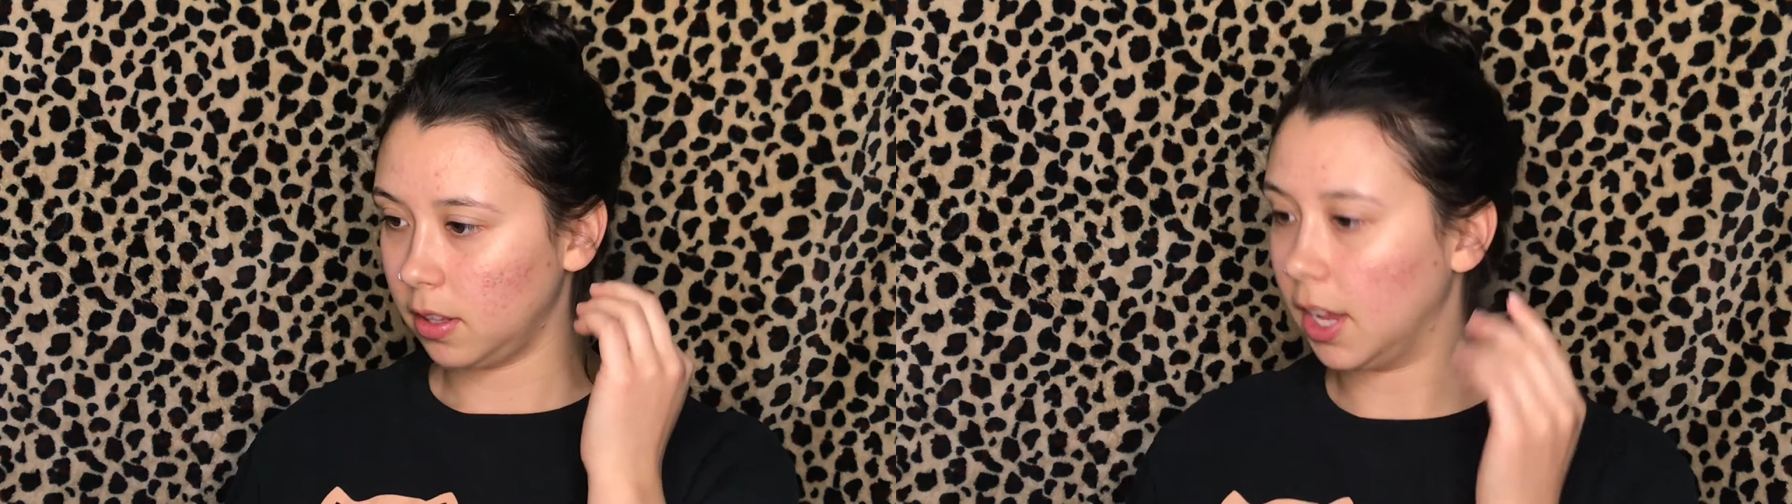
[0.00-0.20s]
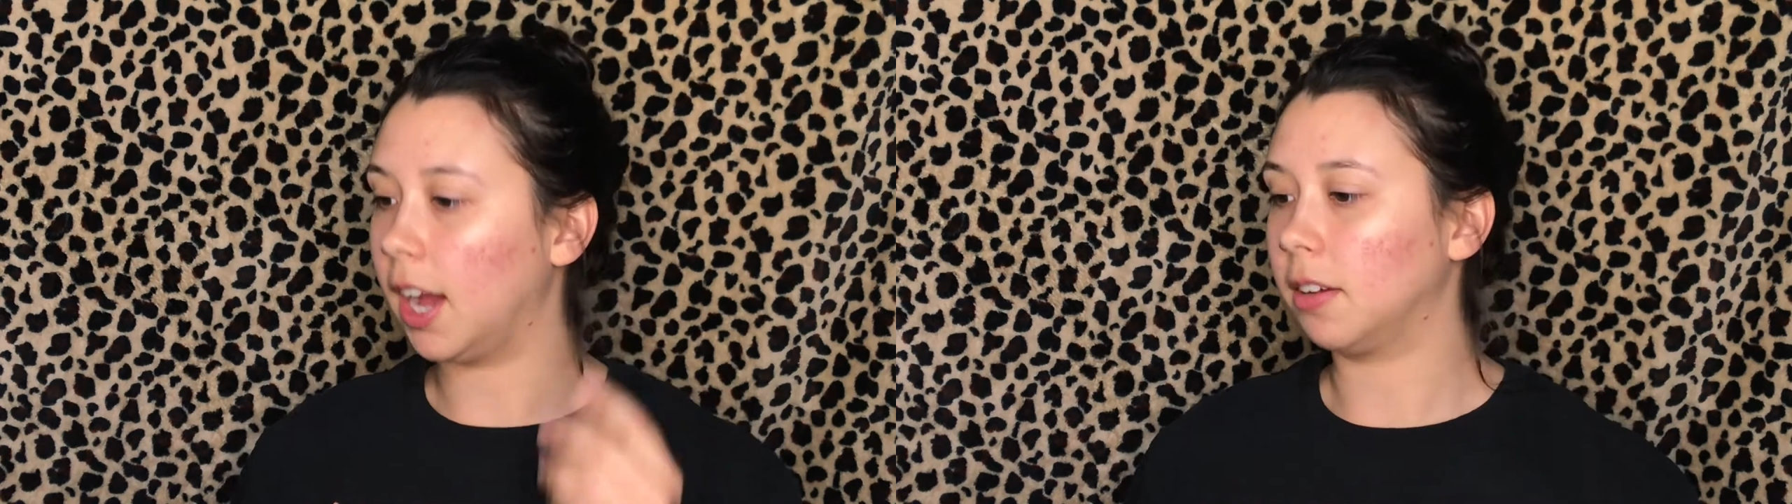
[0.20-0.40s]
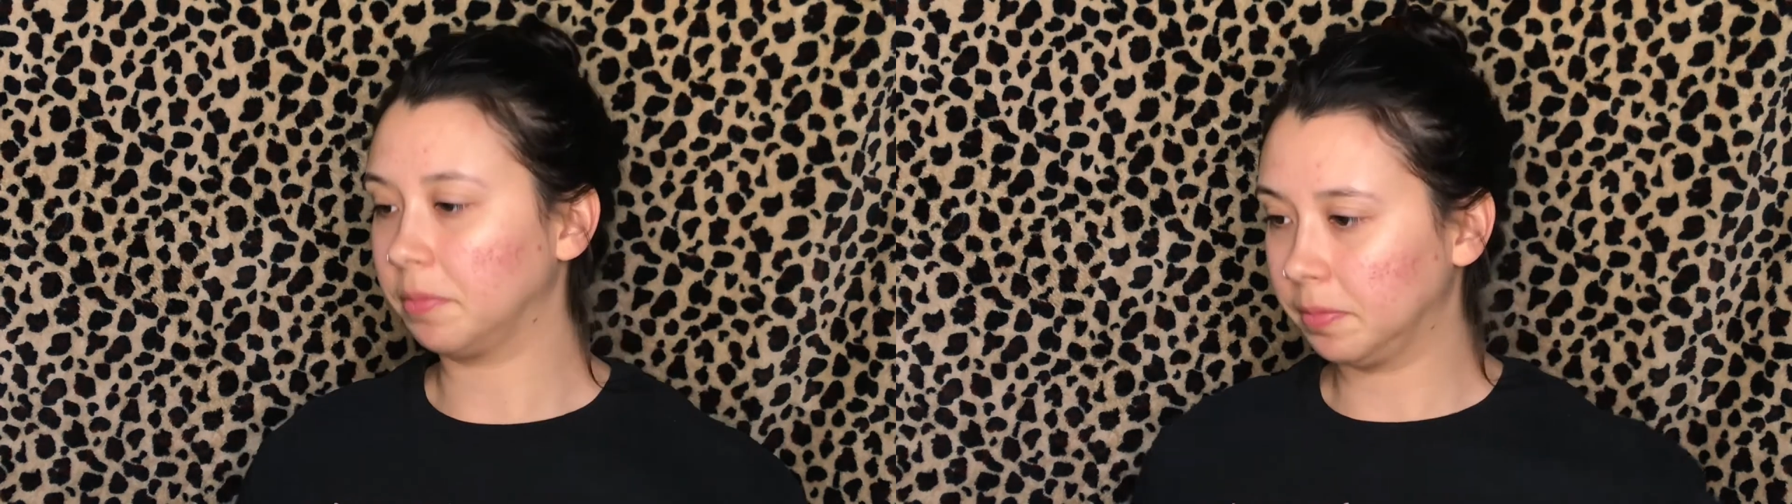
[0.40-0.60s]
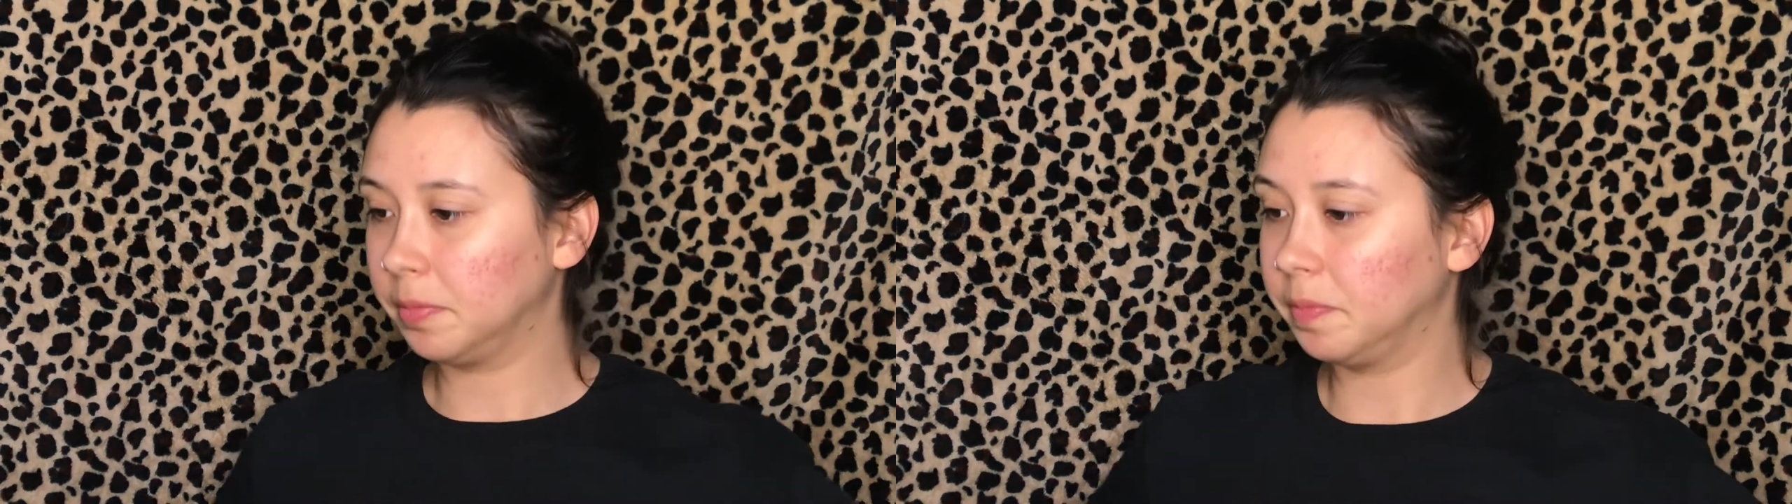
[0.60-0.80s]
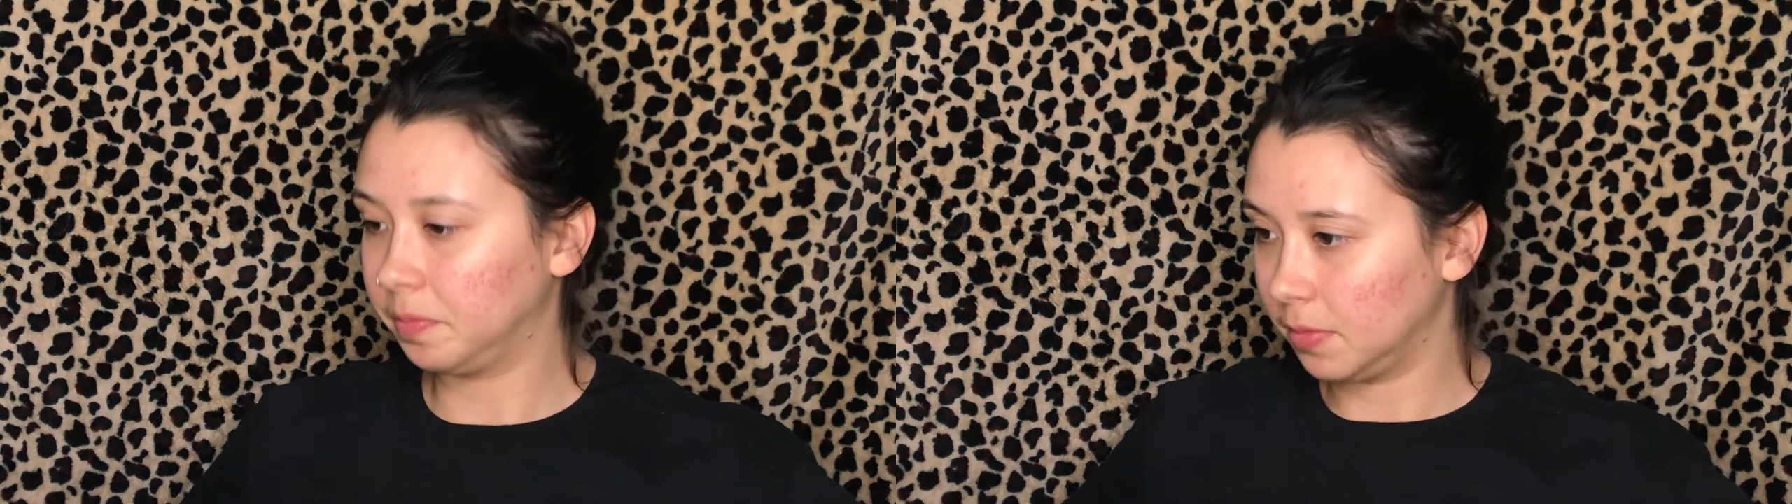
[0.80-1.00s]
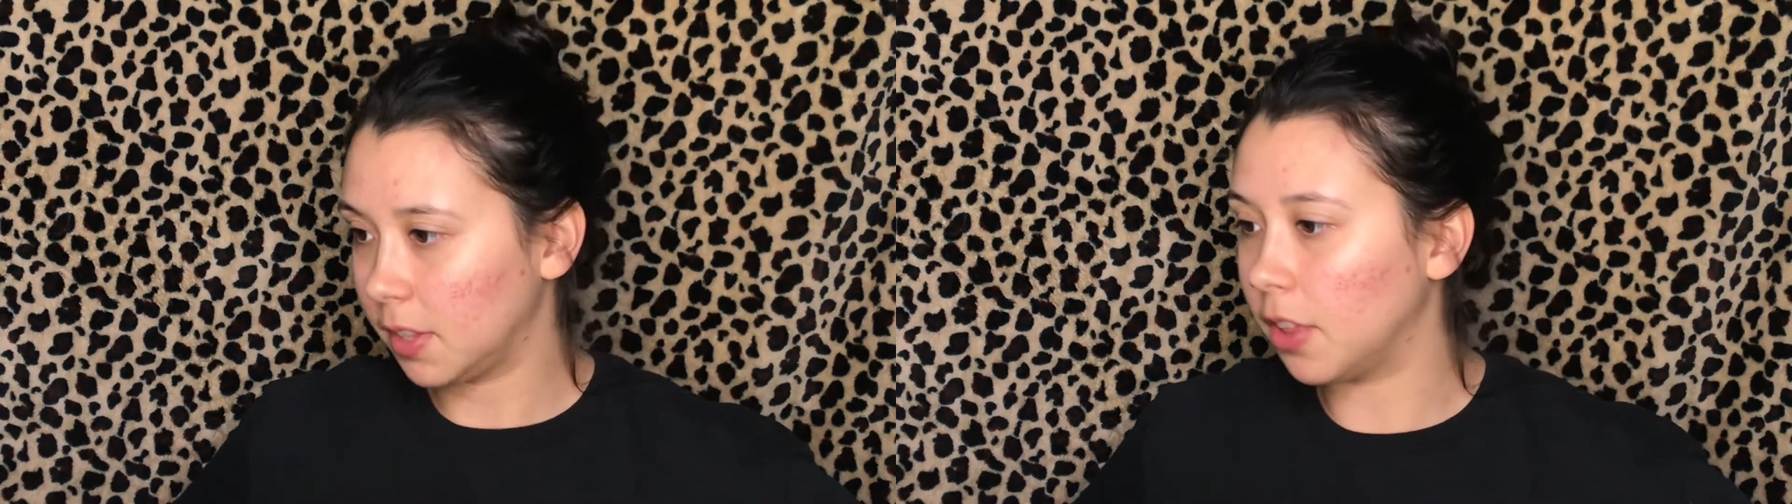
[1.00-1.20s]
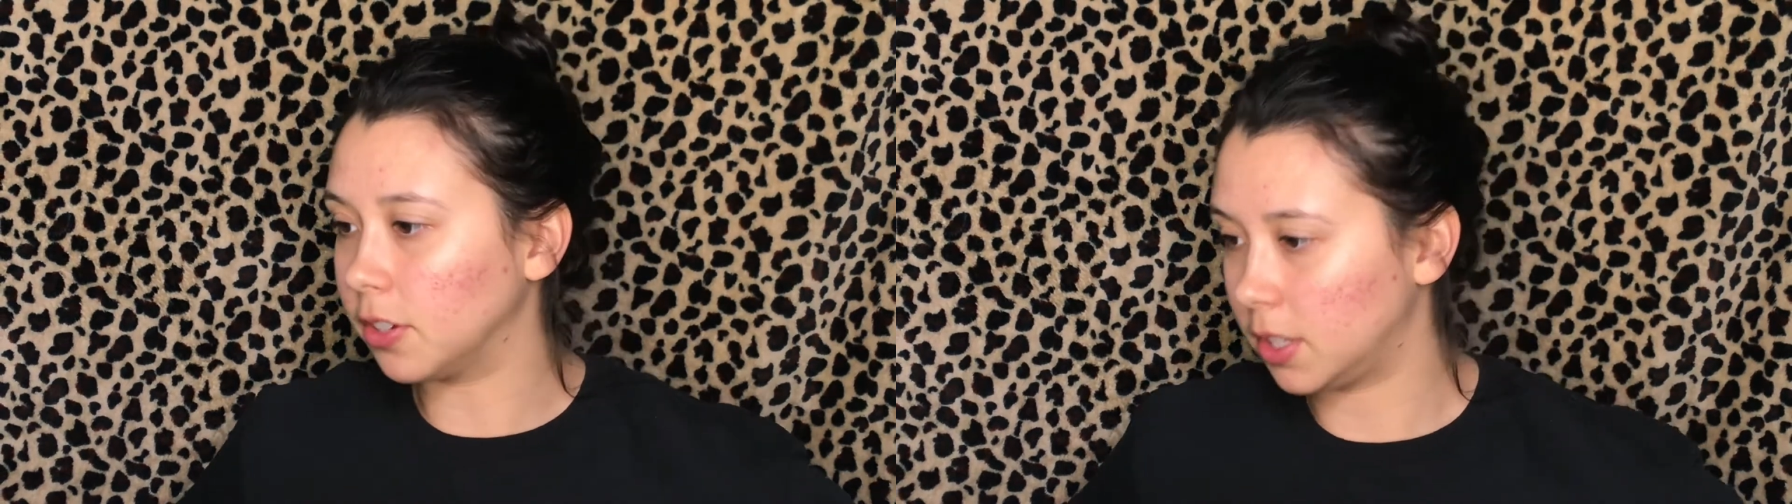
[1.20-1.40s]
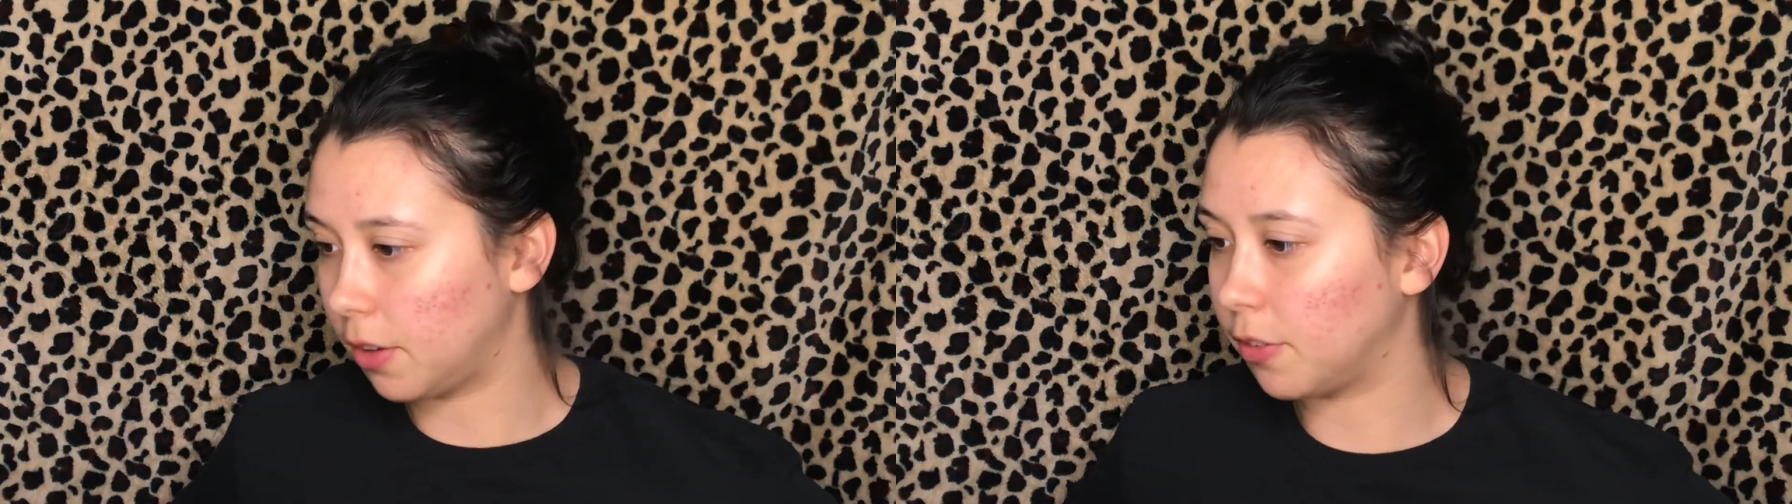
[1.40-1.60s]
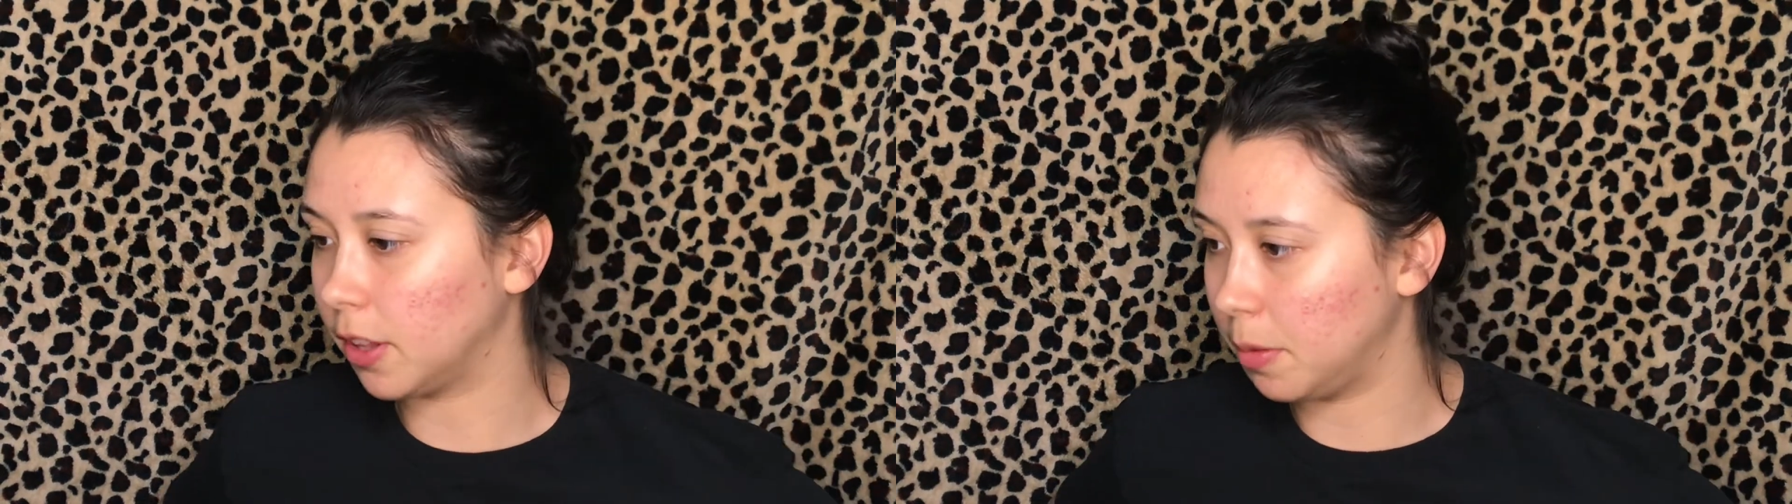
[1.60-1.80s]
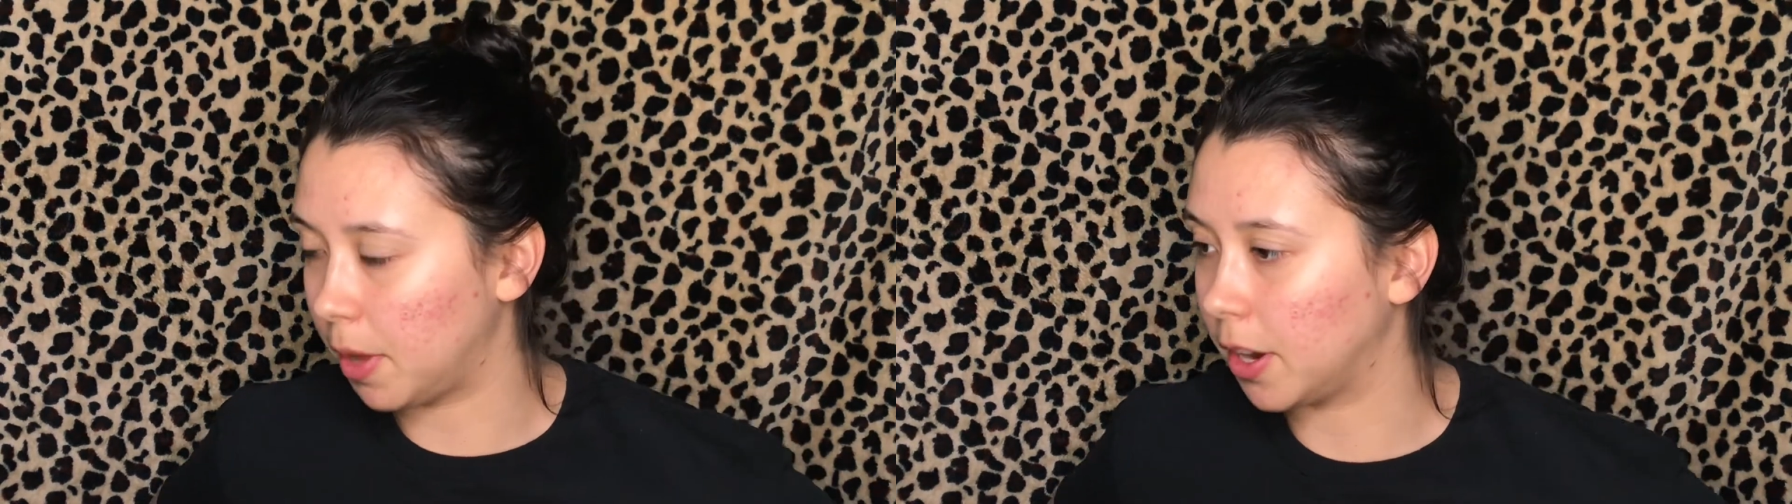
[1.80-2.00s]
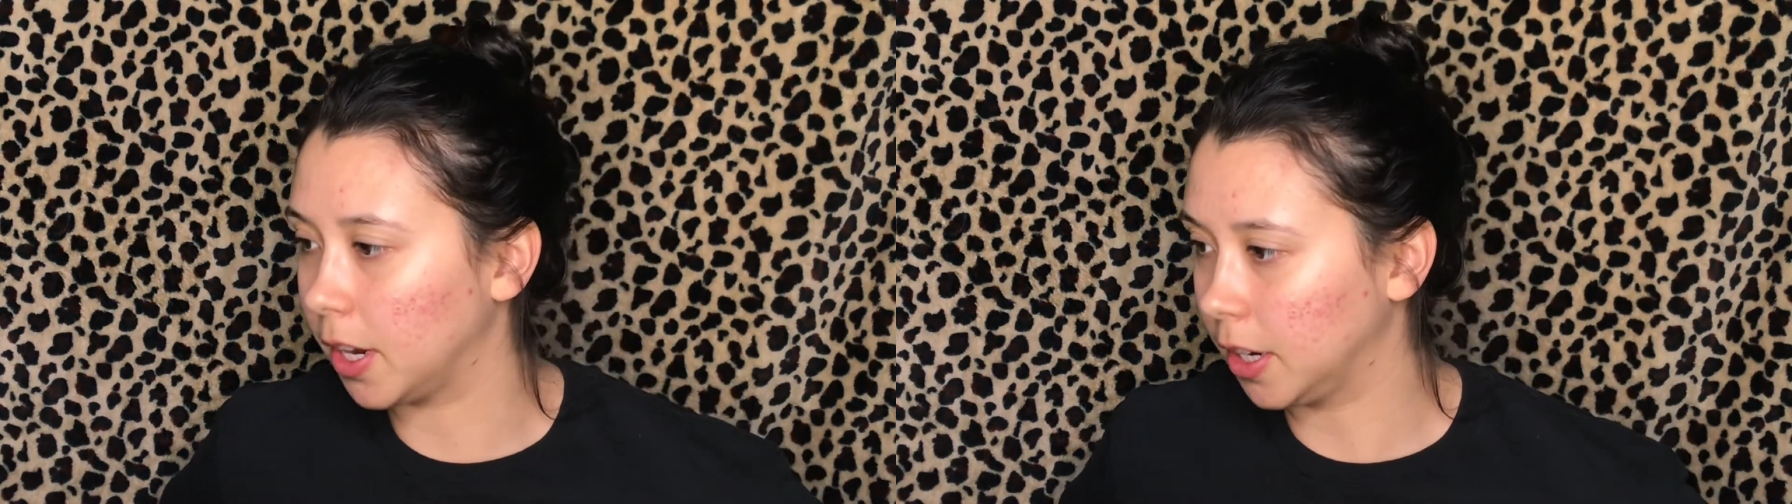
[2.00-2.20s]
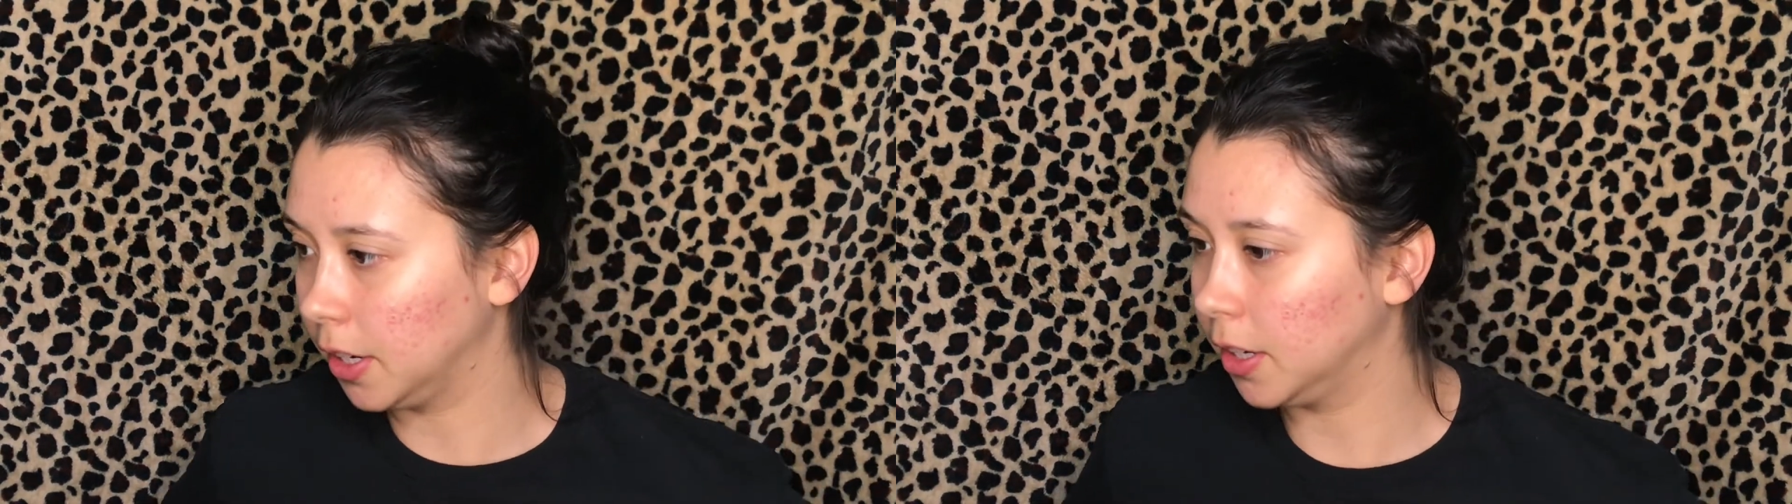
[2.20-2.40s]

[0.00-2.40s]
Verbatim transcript: Yeah, that looks definitely better.